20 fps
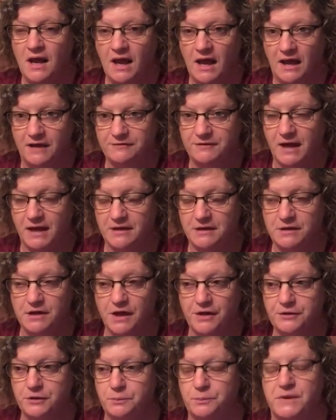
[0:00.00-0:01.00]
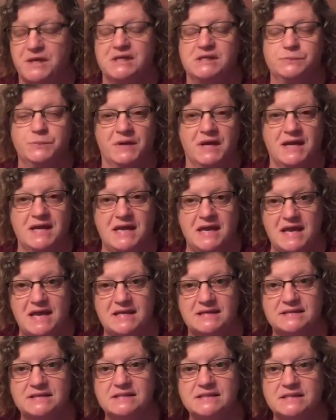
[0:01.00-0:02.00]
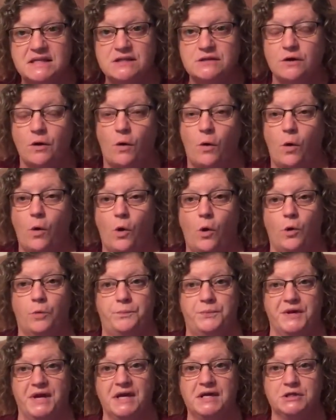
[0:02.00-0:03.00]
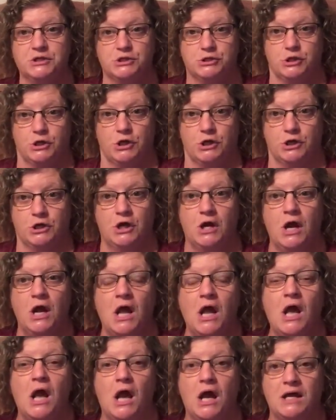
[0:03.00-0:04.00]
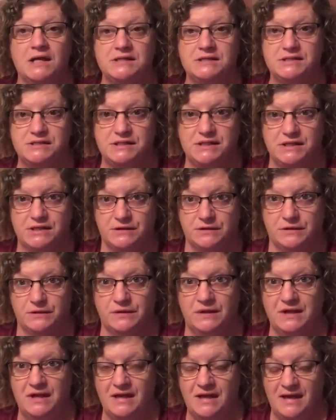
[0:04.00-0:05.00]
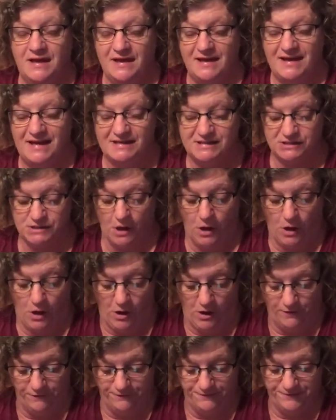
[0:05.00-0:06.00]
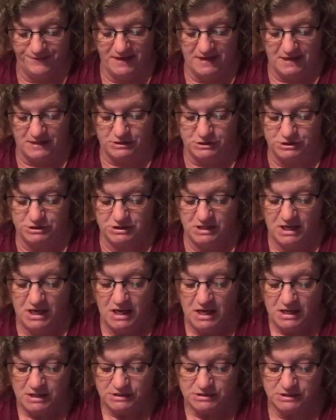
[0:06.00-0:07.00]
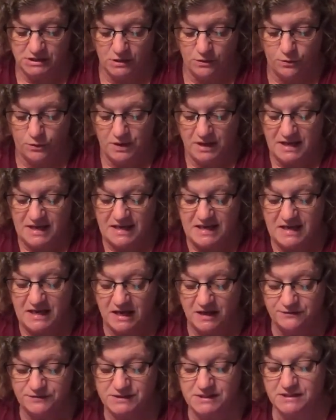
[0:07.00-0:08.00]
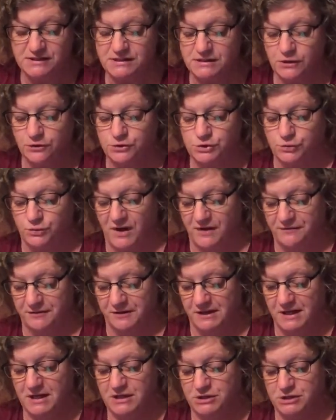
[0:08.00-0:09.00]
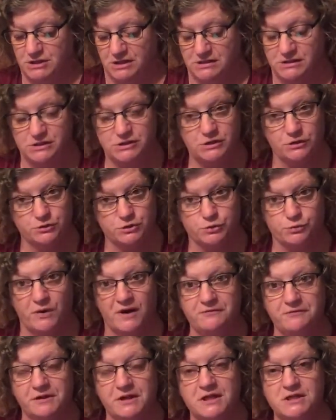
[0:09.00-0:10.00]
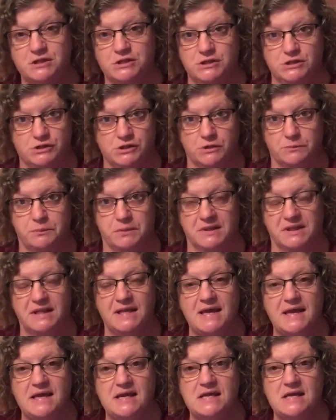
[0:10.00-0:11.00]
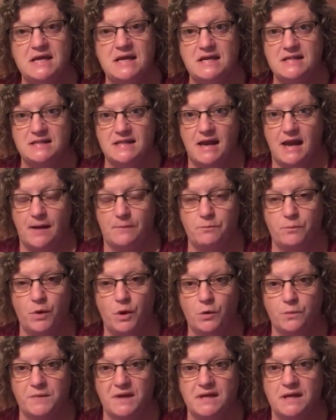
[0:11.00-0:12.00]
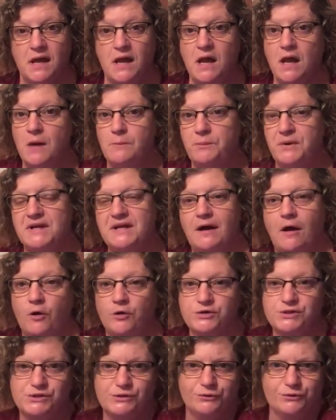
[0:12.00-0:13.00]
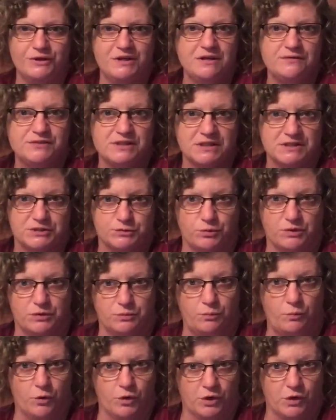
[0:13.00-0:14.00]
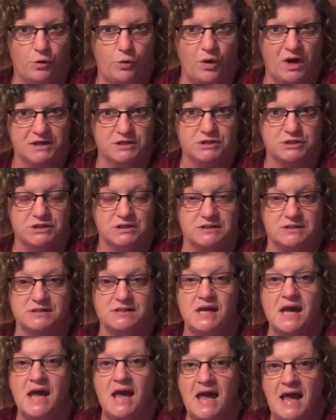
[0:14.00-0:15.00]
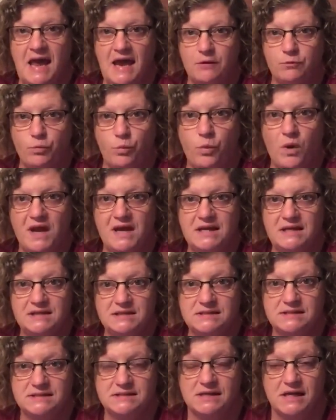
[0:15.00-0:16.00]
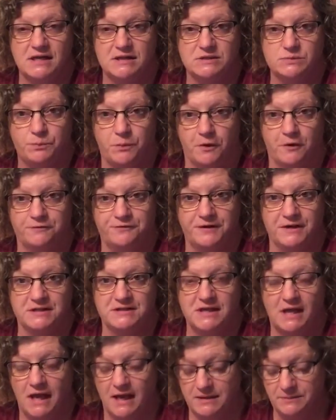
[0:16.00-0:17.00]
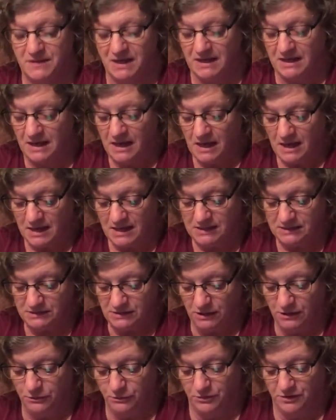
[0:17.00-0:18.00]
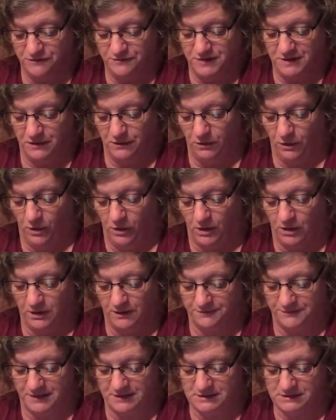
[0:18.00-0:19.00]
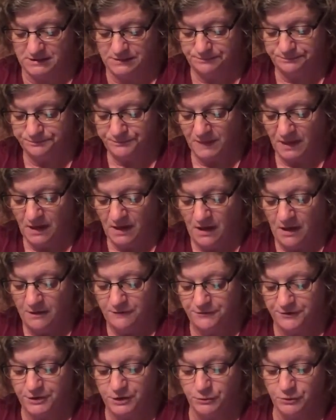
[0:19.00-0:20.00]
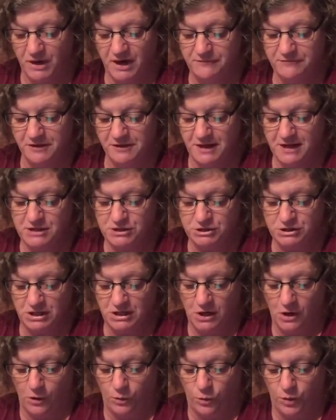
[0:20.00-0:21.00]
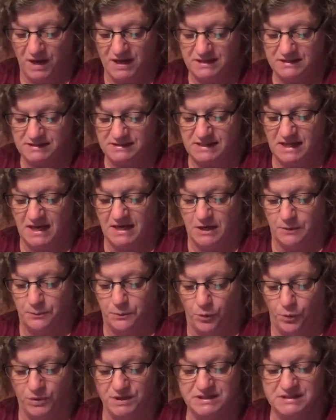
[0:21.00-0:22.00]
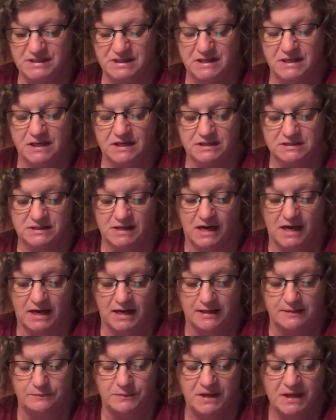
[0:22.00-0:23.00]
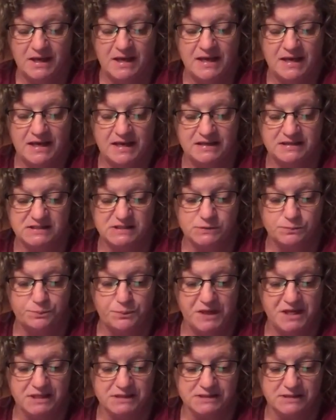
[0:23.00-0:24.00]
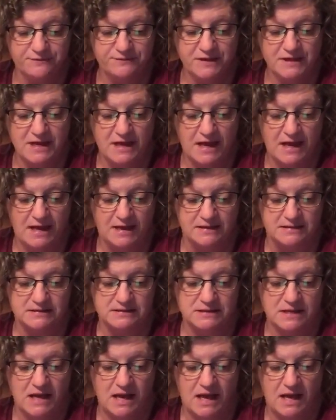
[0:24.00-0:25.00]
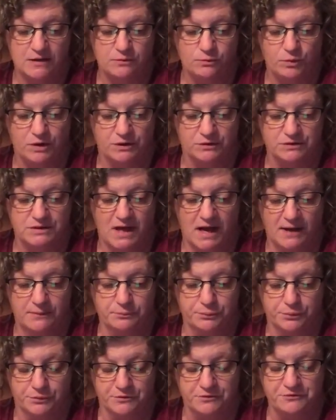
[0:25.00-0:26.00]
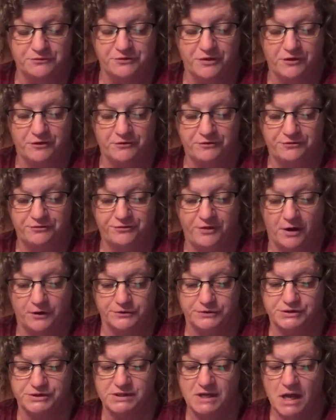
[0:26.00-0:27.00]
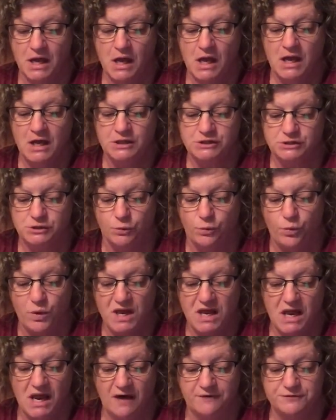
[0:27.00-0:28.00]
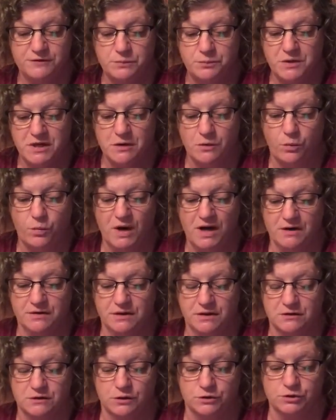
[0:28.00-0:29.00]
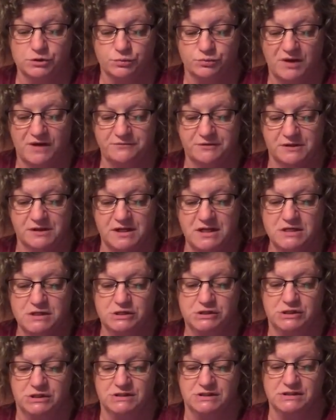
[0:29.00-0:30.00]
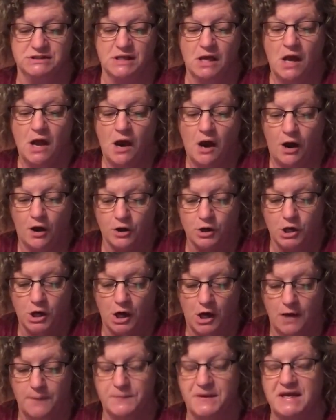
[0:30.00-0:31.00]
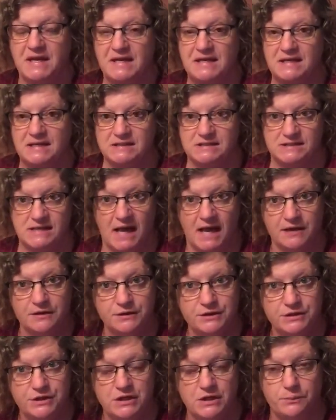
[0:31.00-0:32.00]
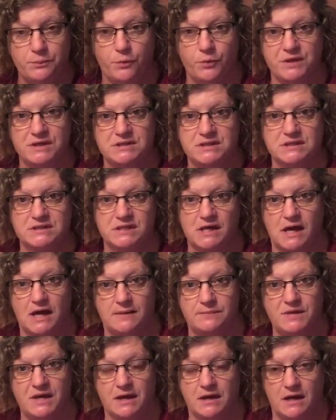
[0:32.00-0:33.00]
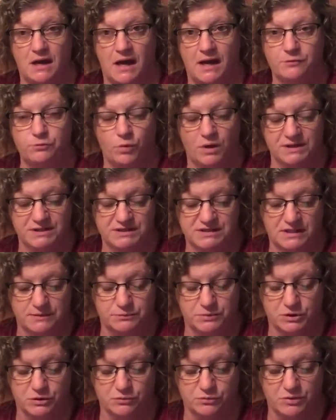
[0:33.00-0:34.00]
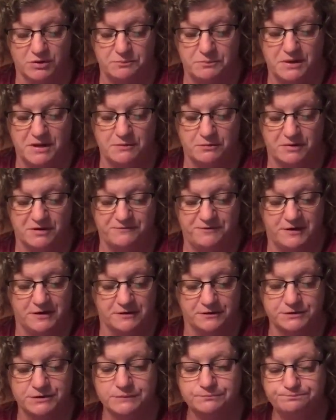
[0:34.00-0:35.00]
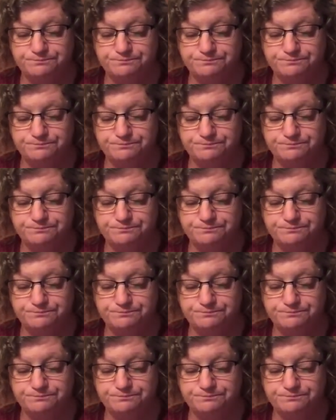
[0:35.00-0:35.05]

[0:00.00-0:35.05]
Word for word: I've got another piece, but I can't see the whole picture until it's all finished. So he gives us those revelations. Those revelations are plain in that moment, but it also leaves us with more questions. And when it's his perfect timing, he's going to reveal all of it. For the revelation awaits an appointed time. It speaks of the end and will not prove false. So we have to be aware that those revelations are coming at exactly the appointed time that God wants them to be revealed